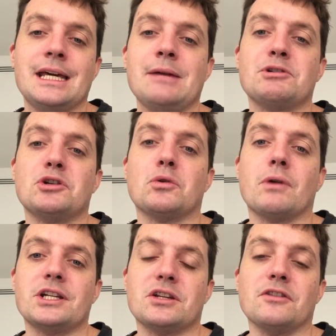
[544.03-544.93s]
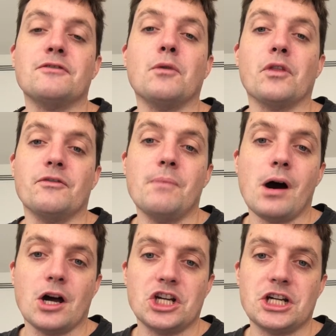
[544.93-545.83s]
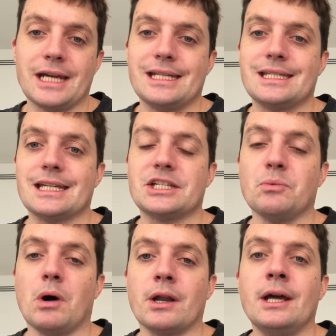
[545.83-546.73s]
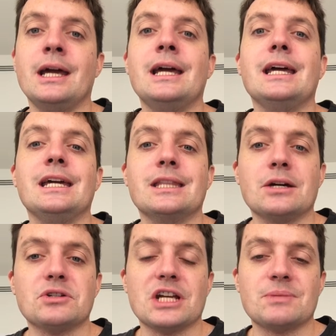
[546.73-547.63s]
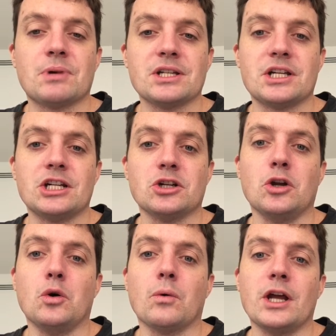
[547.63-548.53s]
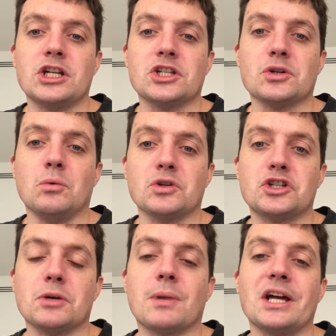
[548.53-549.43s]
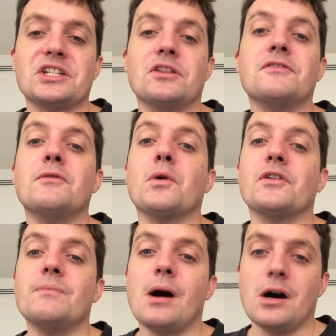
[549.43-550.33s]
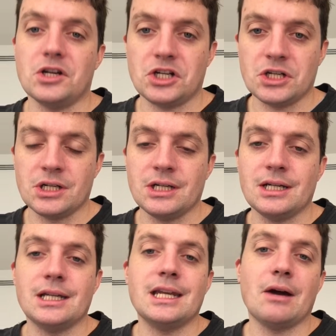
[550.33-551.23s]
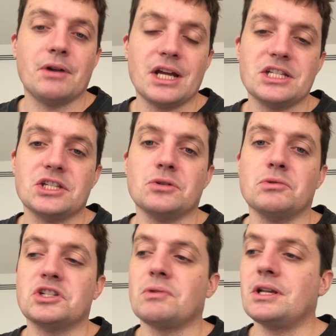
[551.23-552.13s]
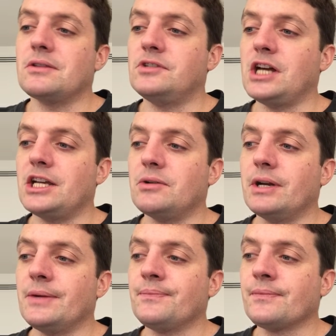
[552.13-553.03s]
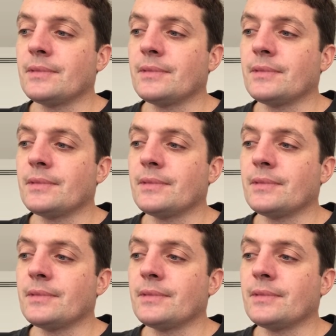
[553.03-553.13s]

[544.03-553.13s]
He was inaugurated on the 4th of March, 1861. In those days, presidential inaugurations always took place on the 4th of March. Nowadays, it's always 20th of January.